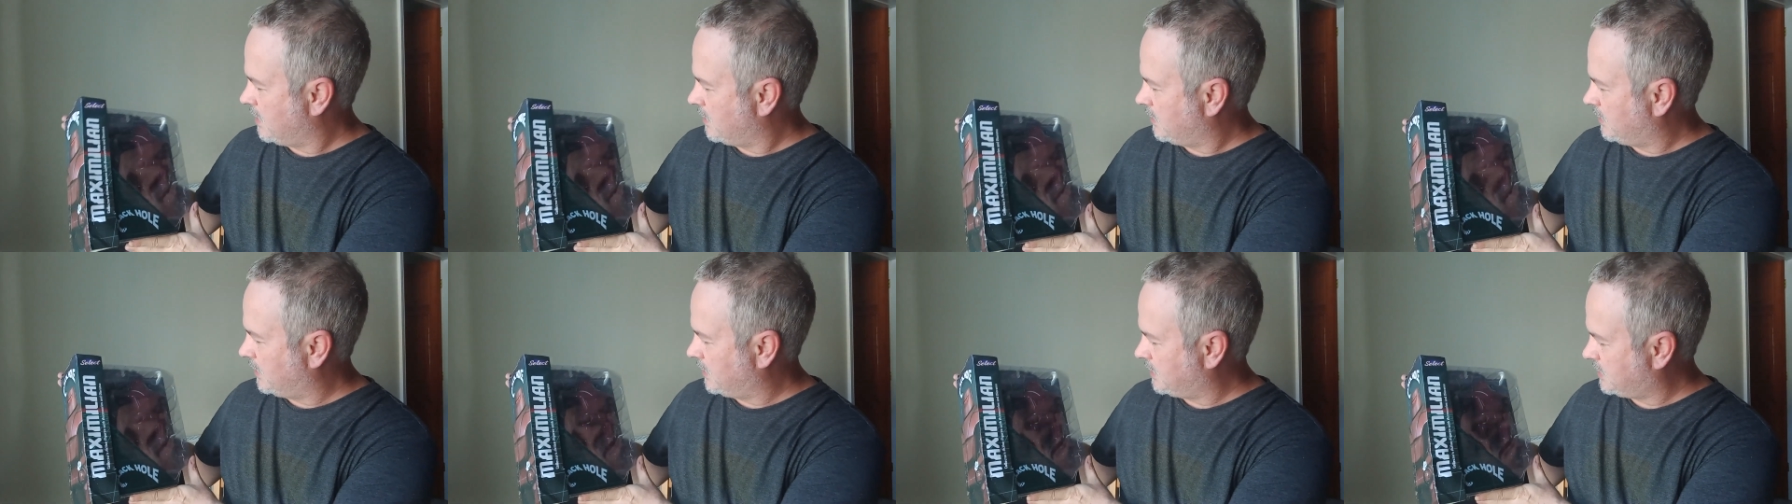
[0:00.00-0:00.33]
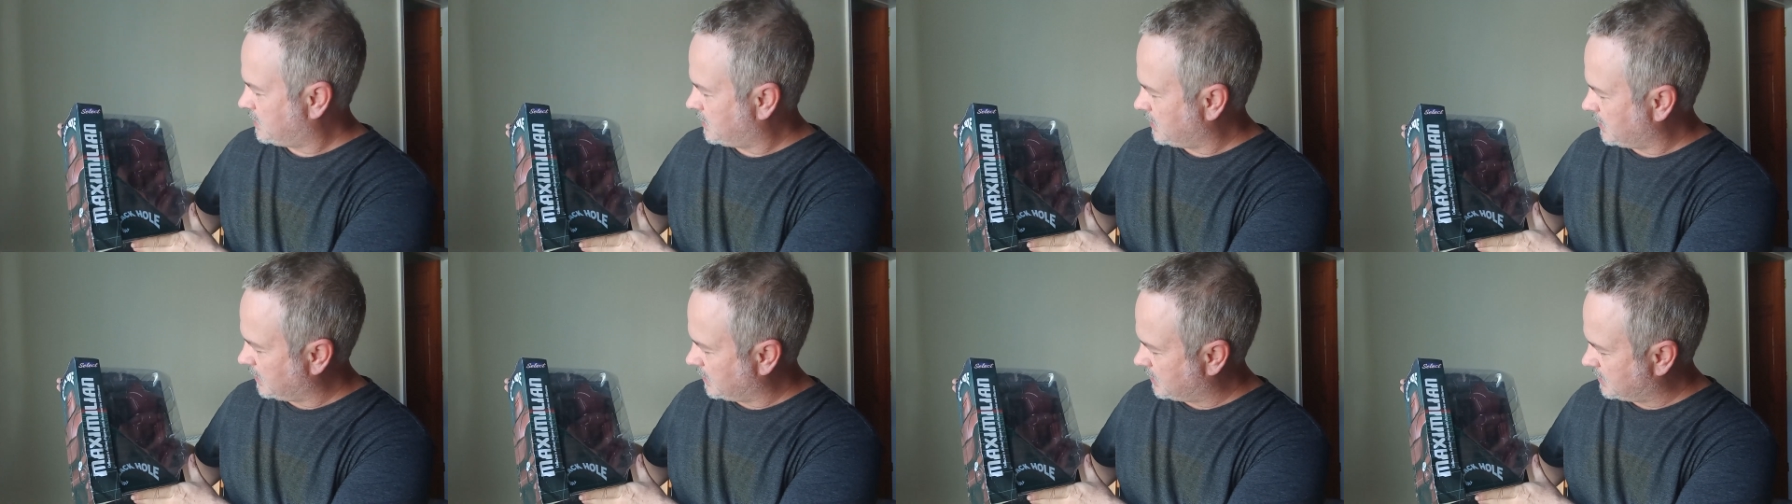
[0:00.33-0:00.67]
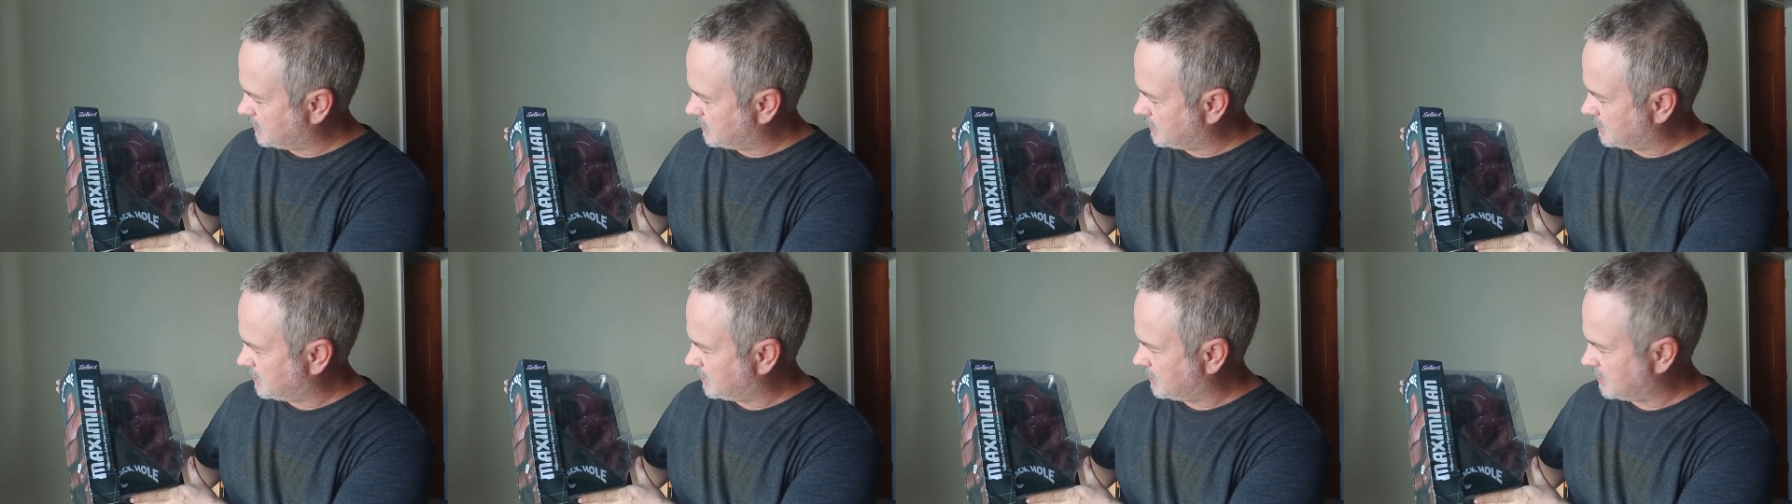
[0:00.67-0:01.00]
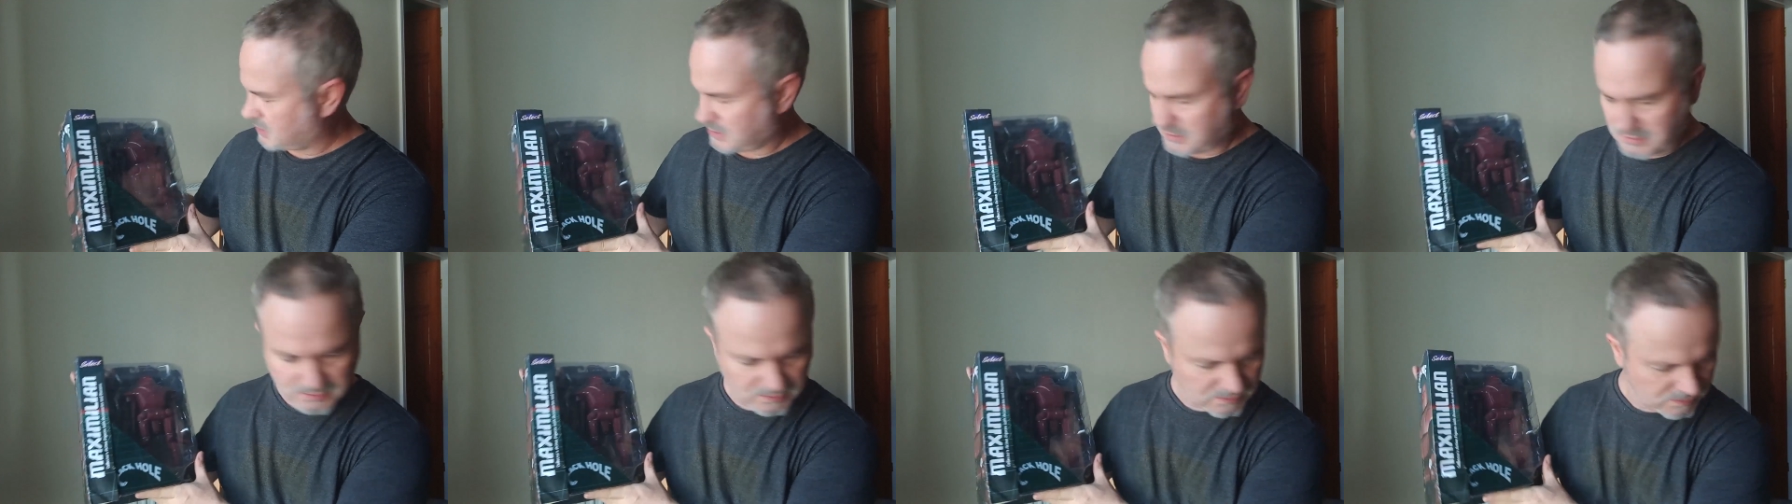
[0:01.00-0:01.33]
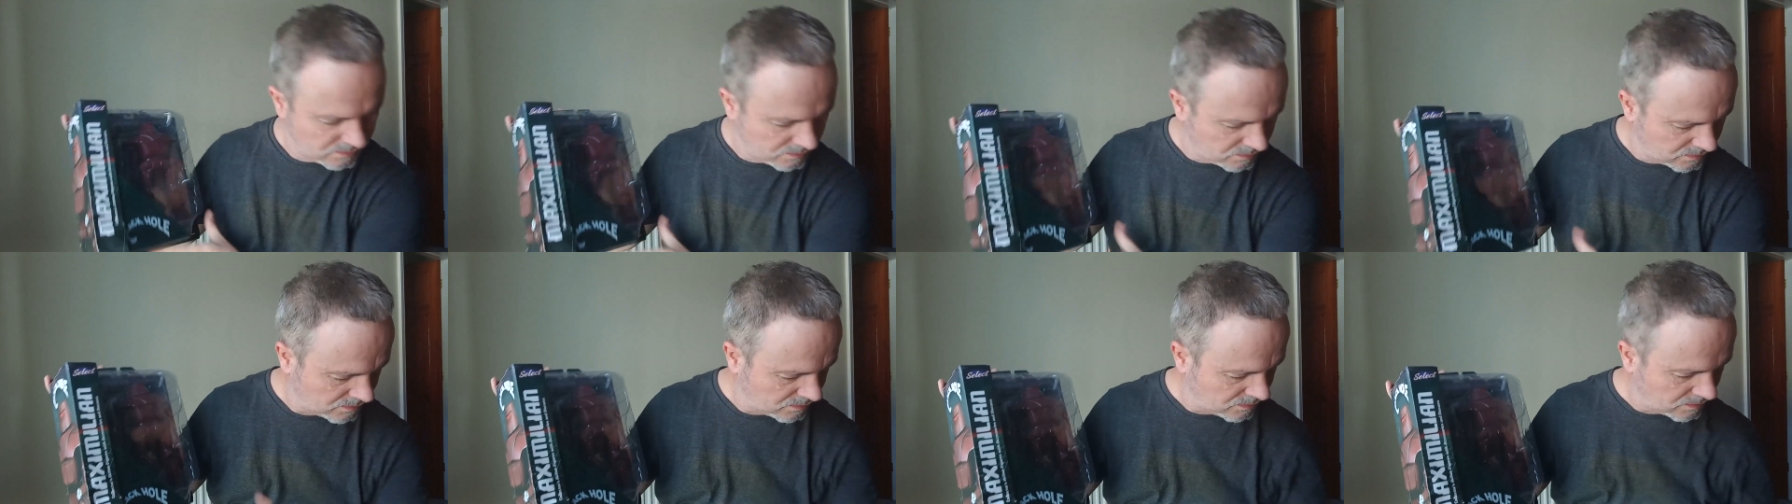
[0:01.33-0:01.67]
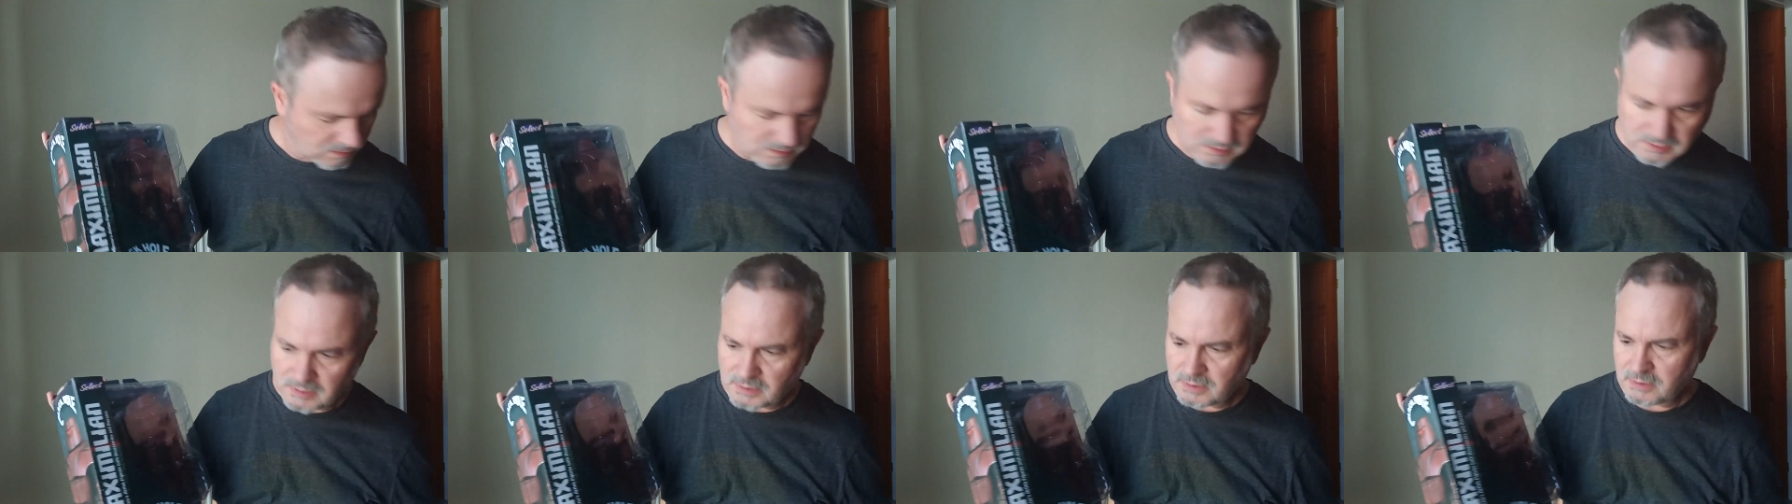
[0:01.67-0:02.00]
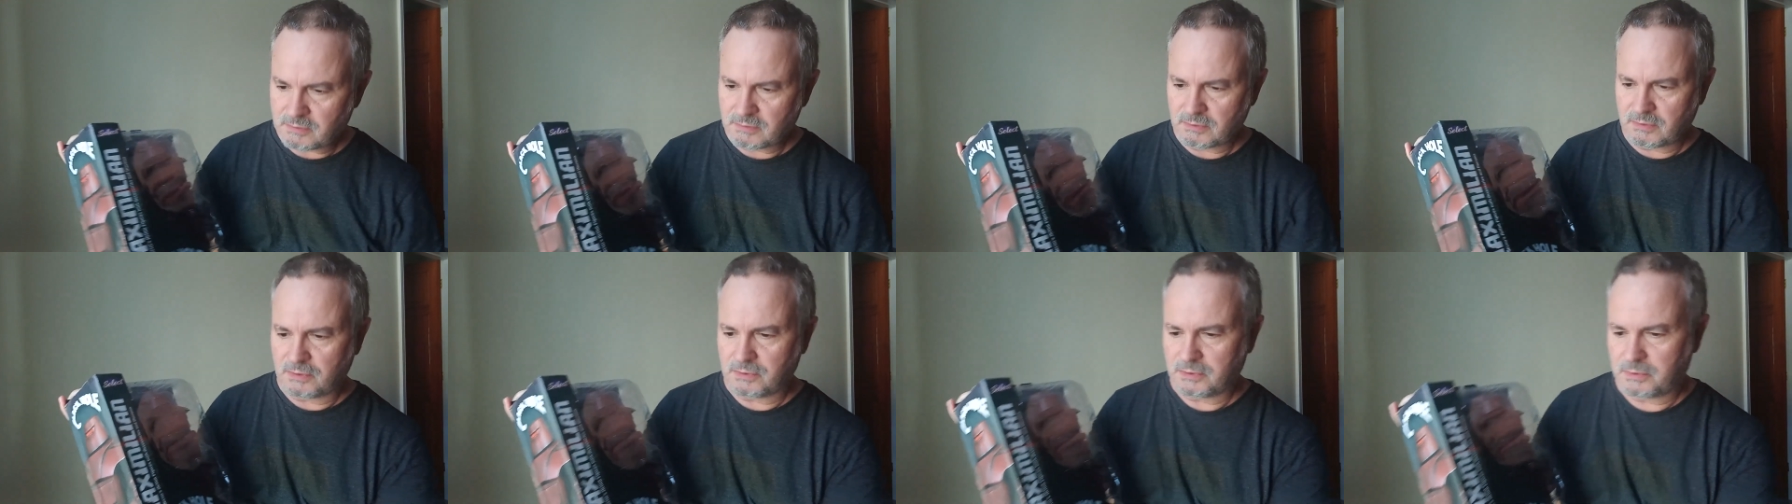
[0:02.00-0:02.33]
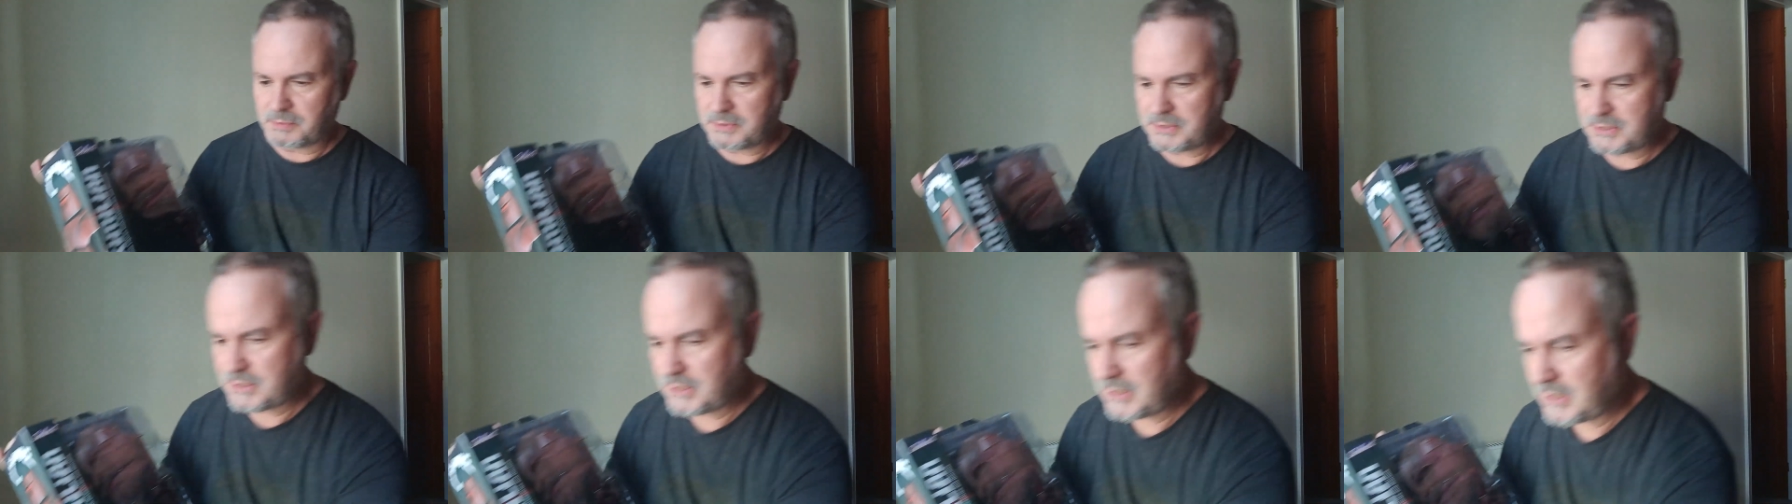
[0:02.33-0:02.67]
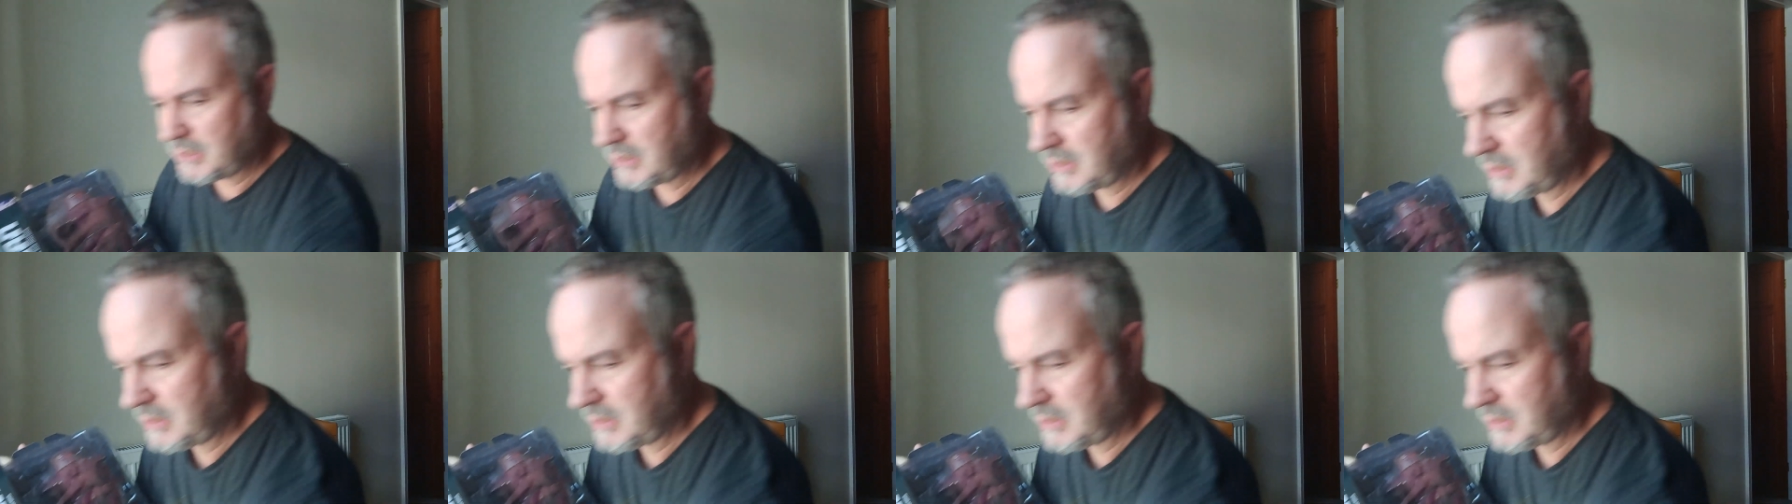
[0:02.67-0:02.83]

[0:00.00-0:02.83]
This thing is, what do we say?